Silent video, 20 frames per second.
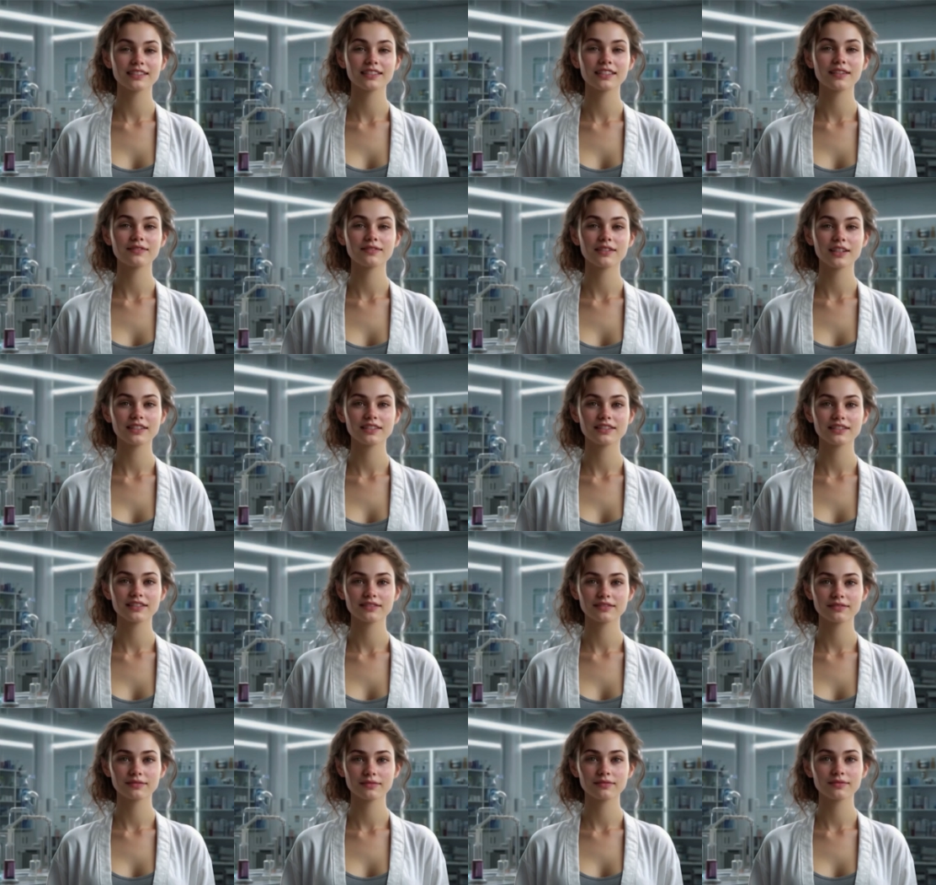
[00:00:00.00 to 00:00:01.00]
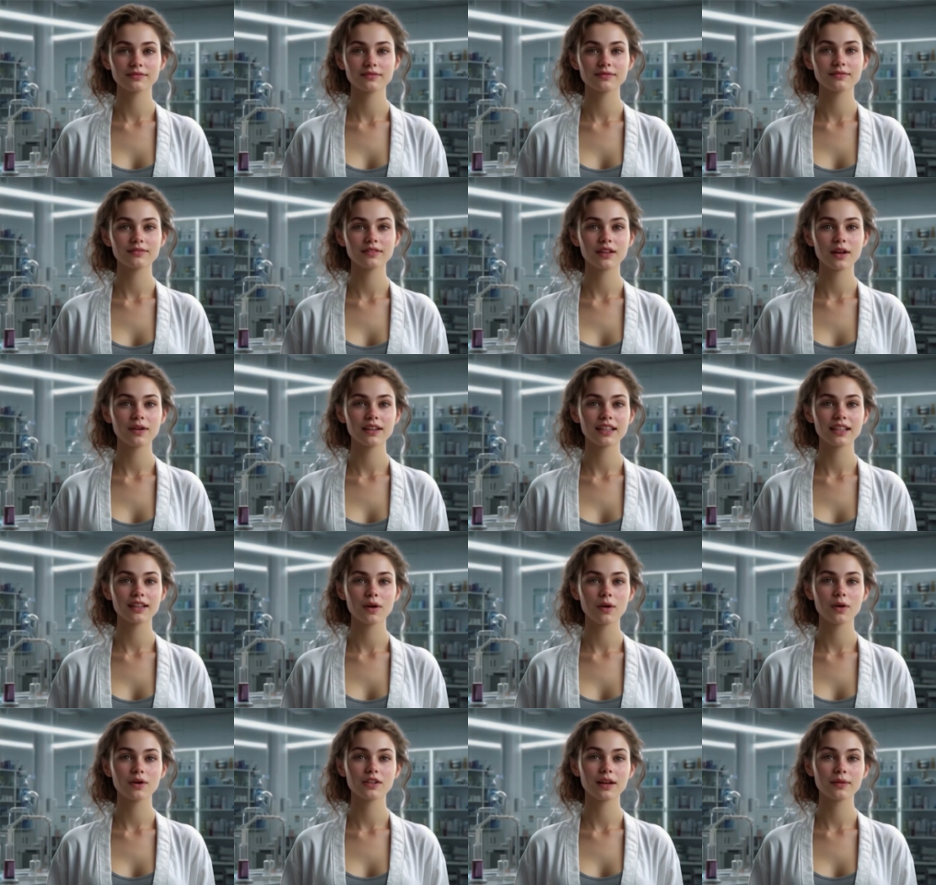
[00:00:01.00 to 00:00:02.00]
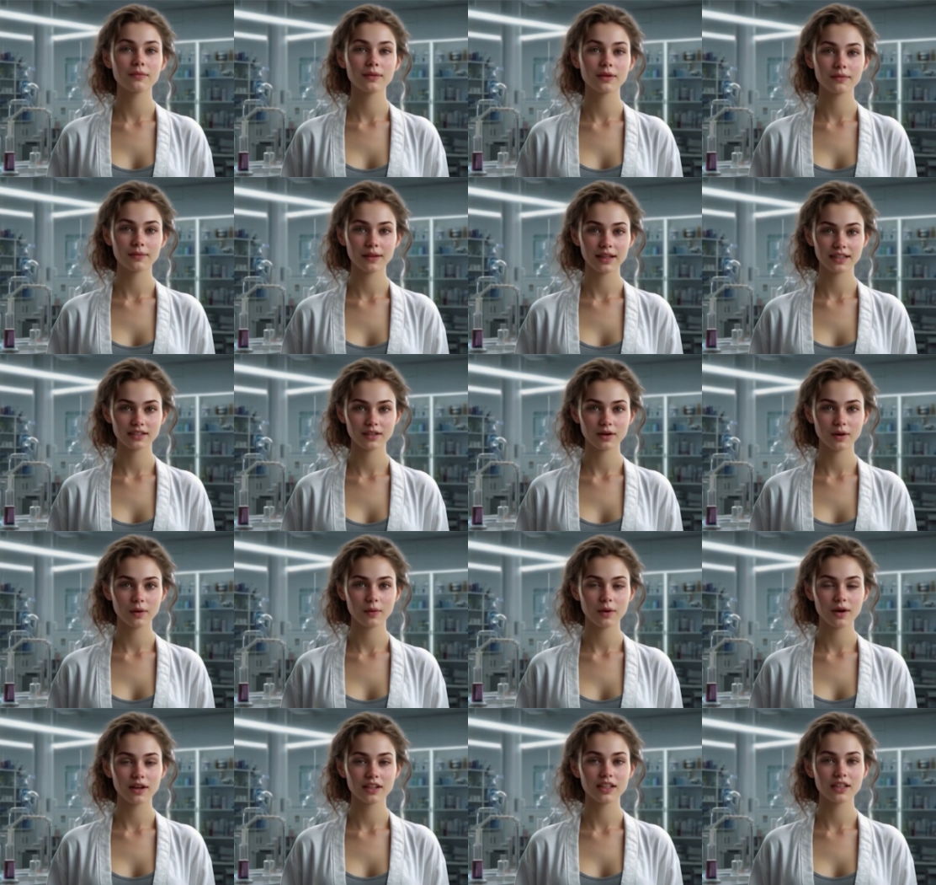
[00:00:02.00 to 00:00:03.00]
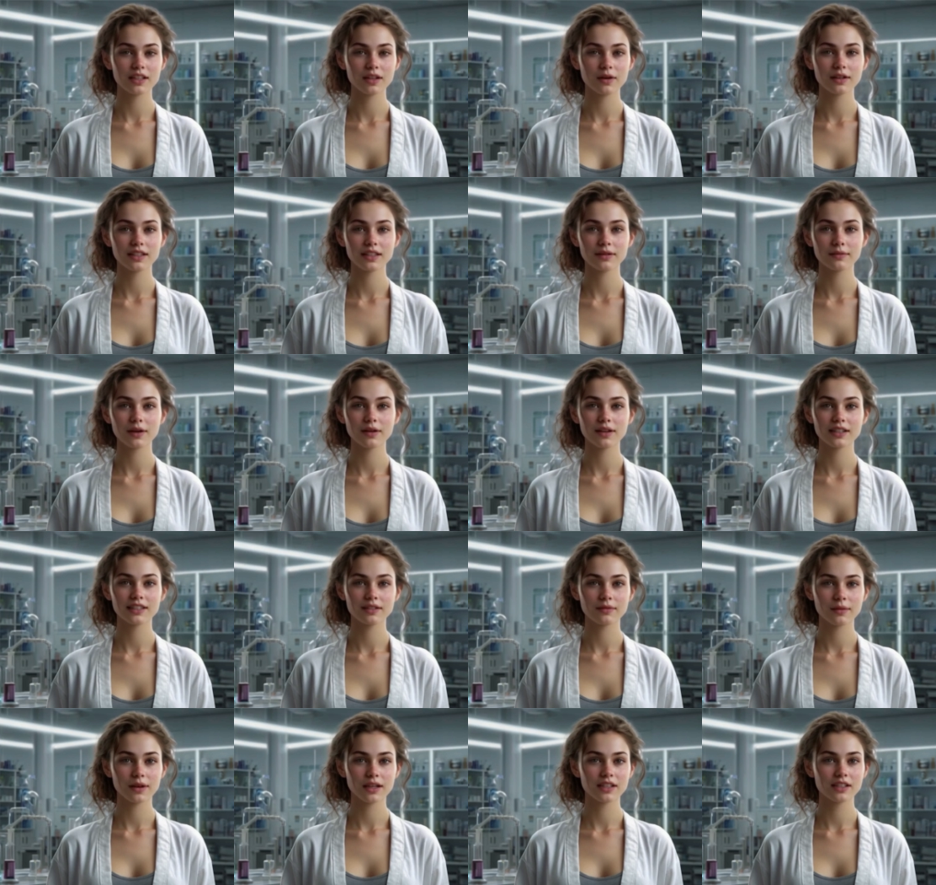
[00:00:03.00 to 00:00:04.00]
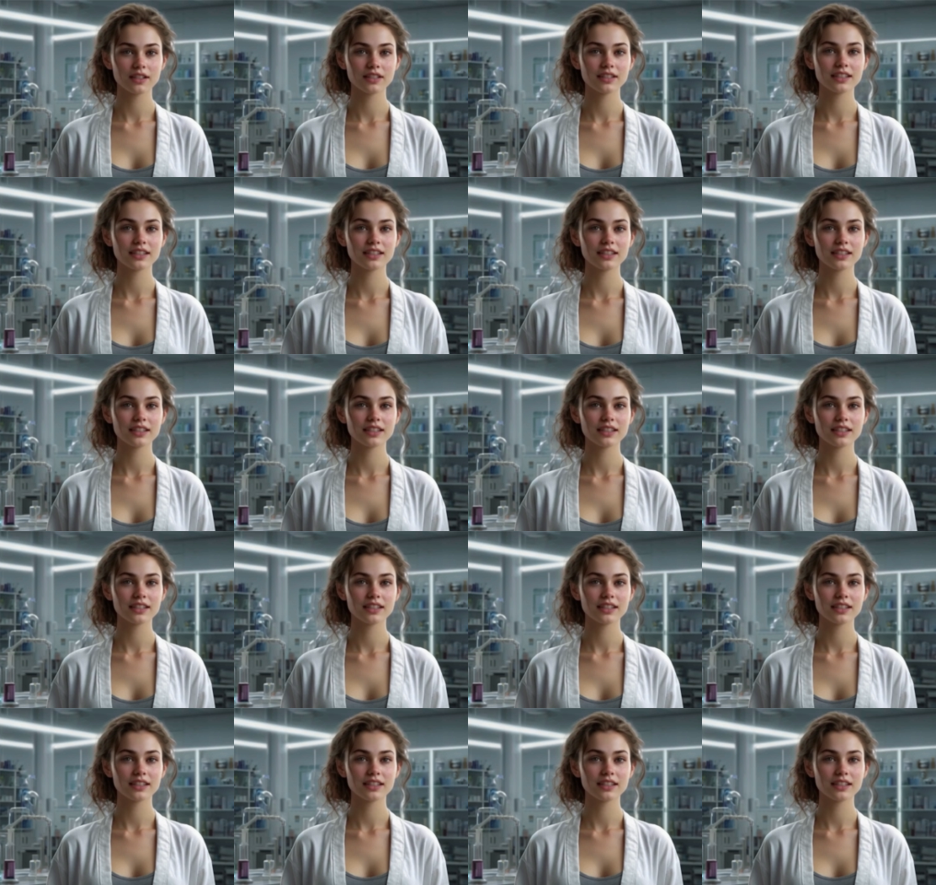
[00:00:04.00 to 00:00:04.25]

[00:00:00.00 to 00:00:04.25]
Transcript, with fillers: and diverse. Don't get caught up in myths or pressure to experience pleasure